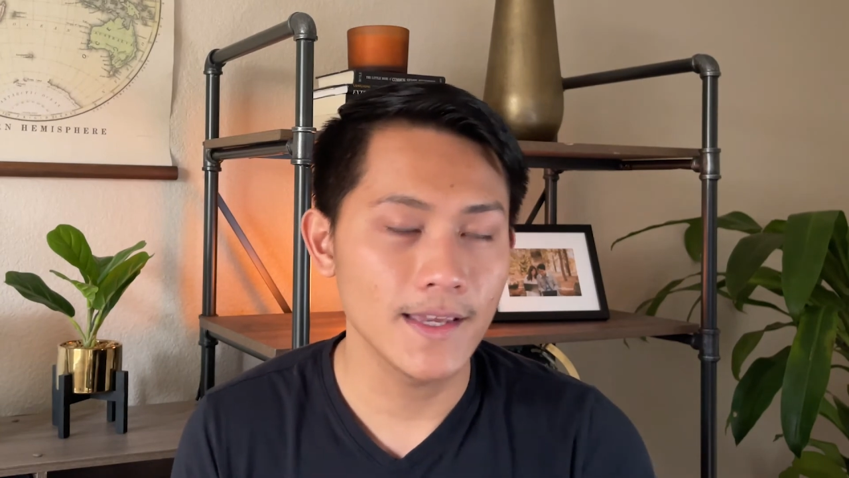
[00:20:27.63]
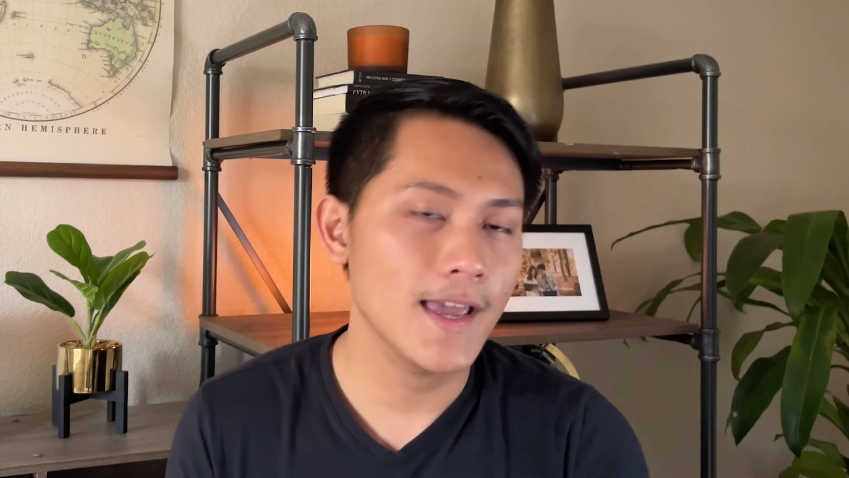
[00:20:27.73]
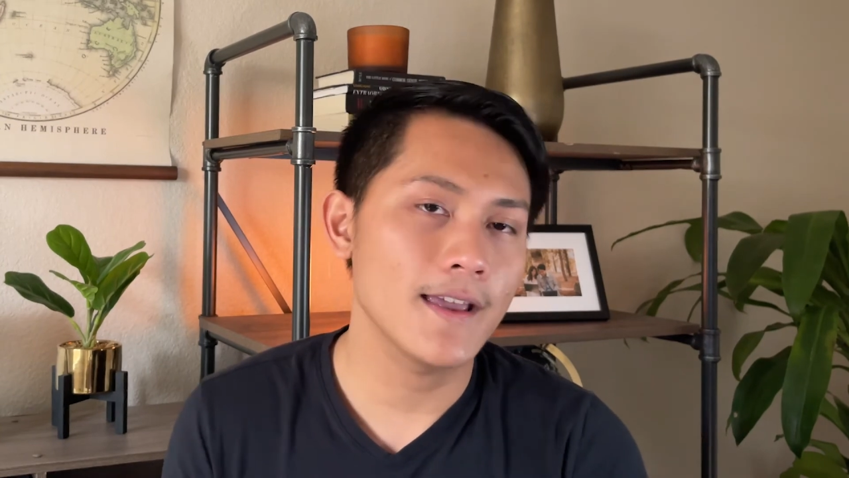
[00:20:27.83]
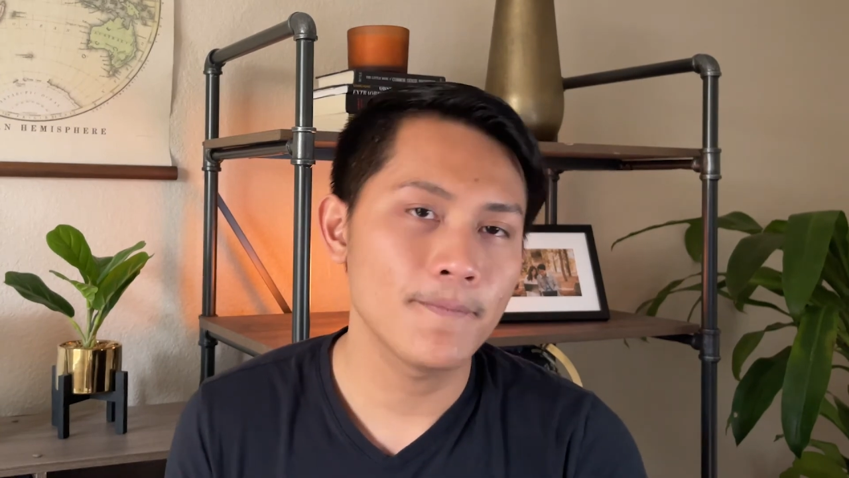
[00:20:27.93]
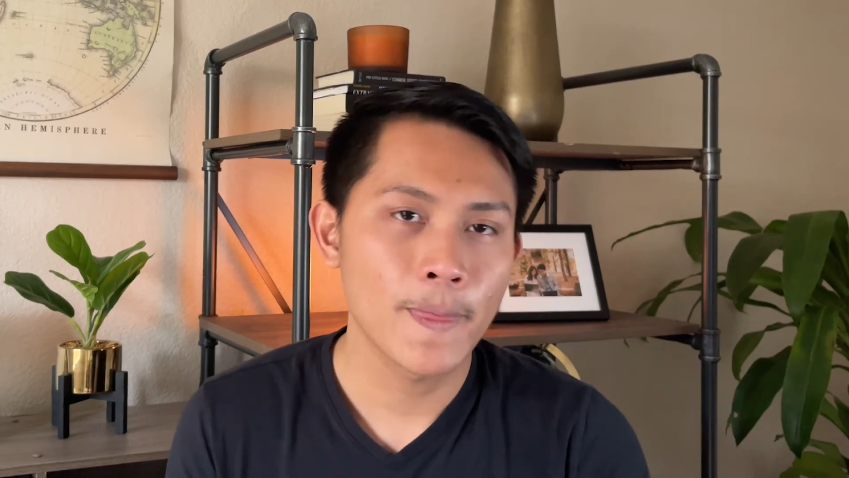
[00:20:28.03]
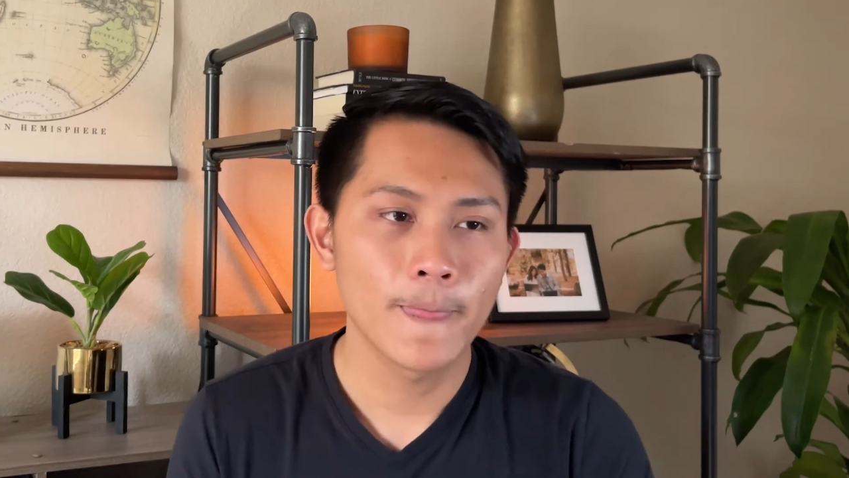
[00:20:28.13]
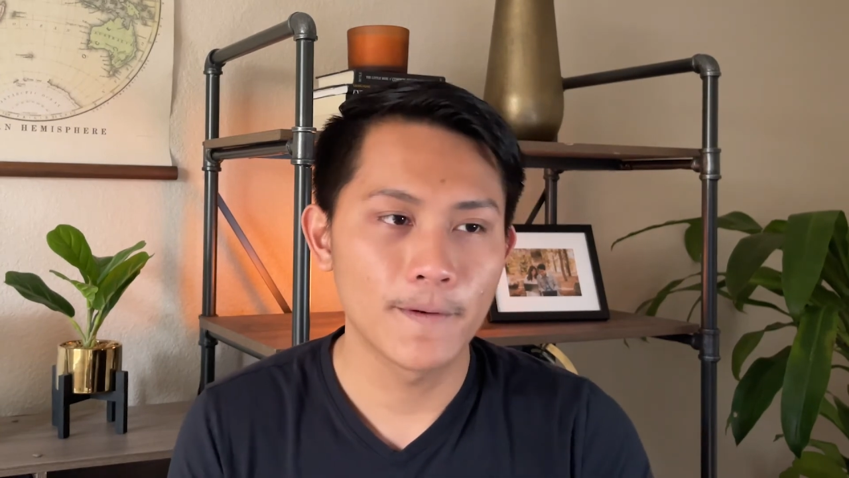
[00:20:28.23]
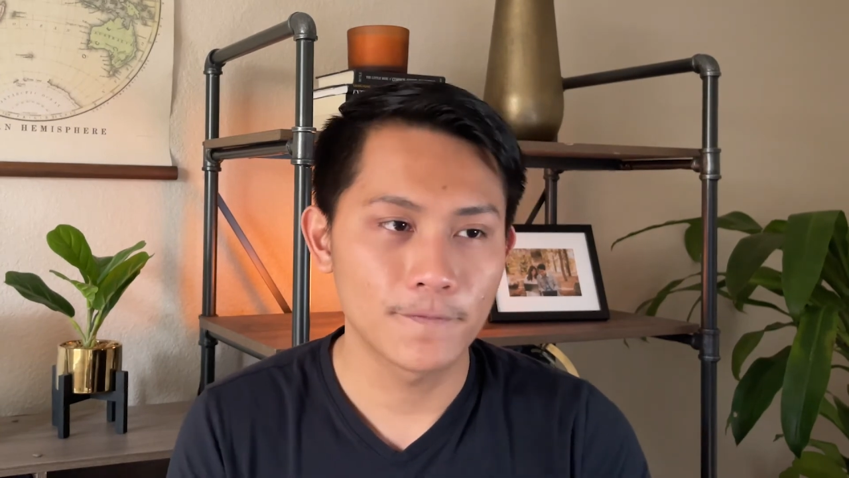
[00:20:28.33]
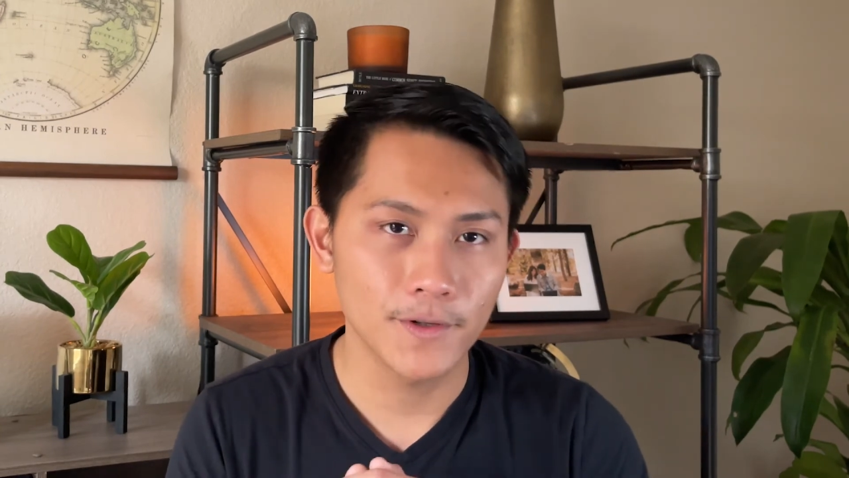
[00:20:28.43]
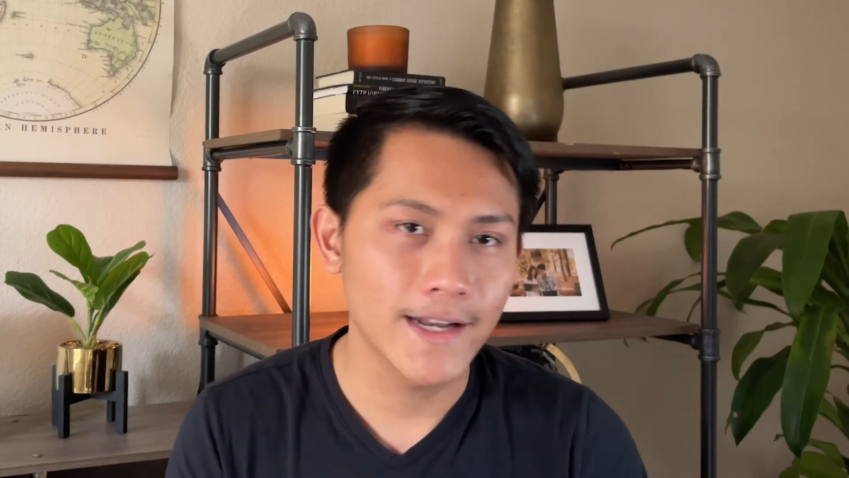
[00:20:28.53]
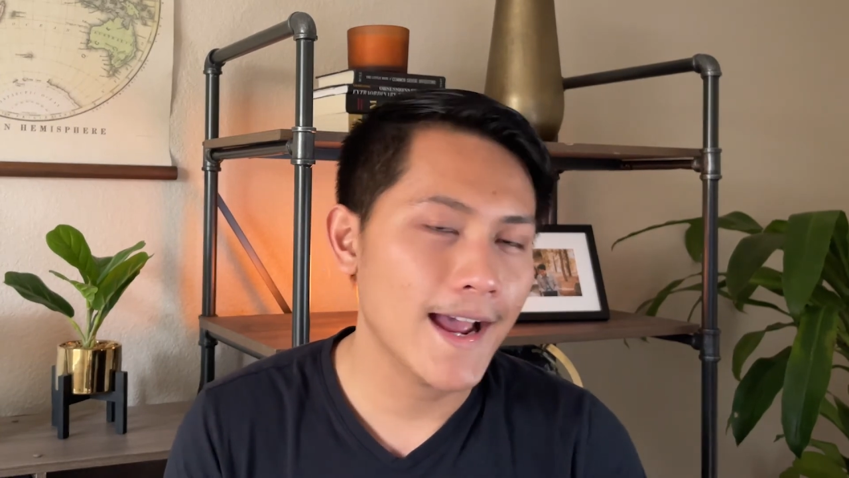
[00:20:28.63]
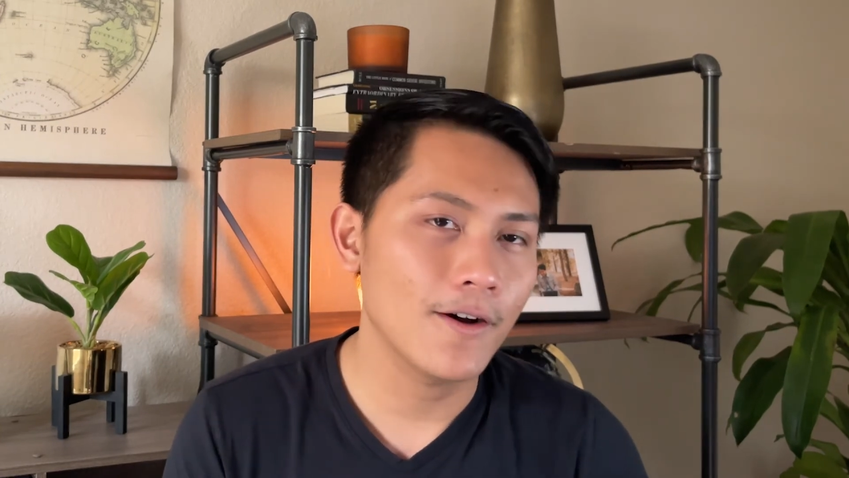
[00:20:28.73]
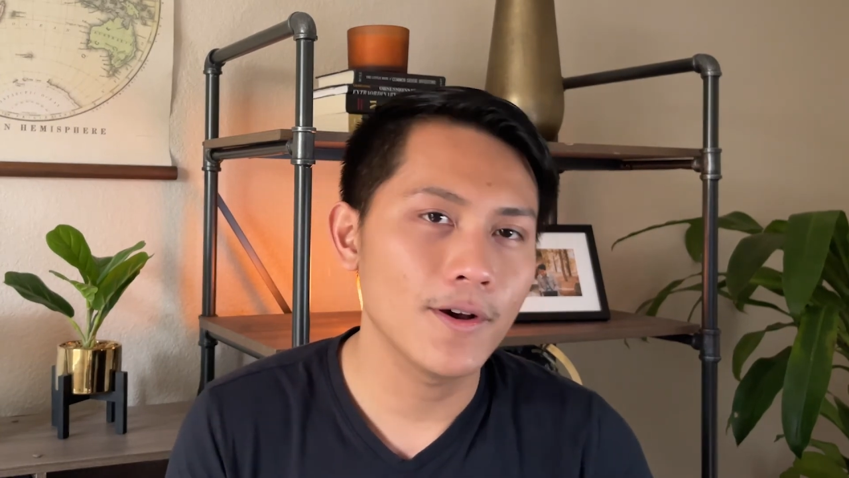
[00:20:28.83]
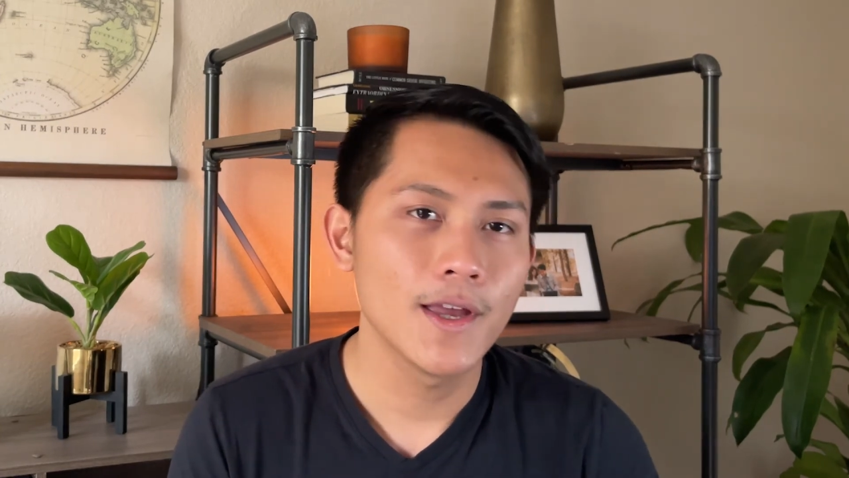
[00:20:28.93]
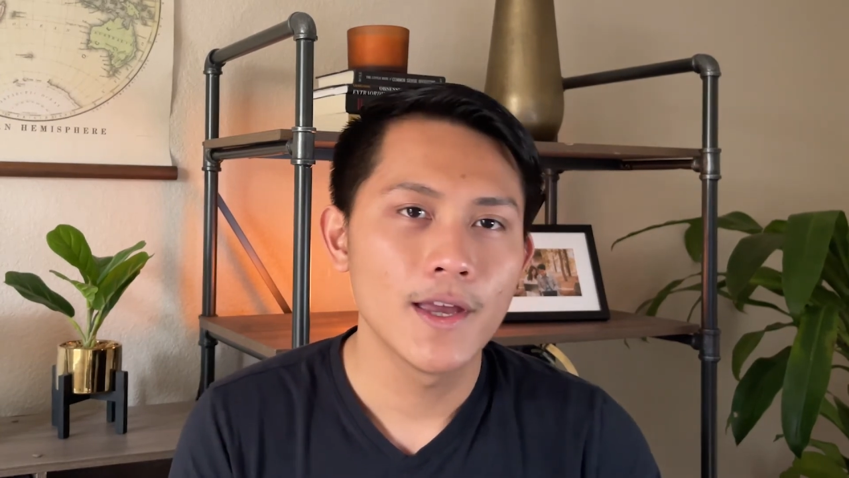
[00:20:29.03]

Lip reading: EA, but for now,